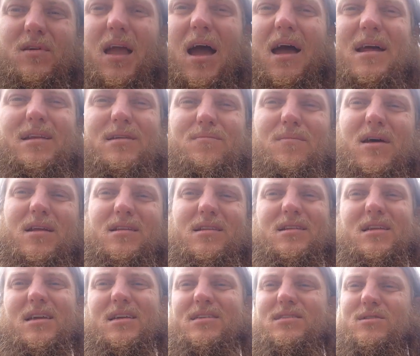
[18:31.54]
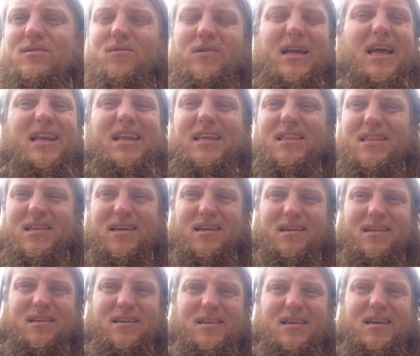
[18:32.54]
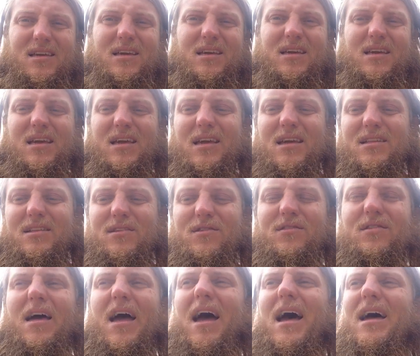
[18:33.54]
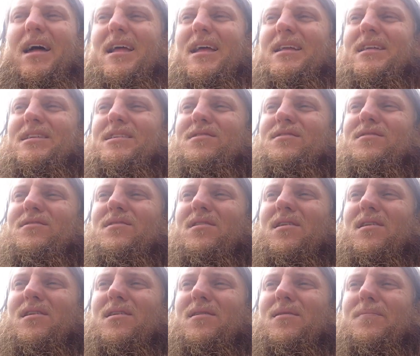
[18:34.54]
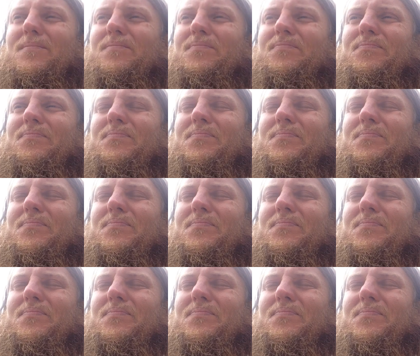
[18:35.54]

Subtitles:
guided meditation, anything. And do that, and you, and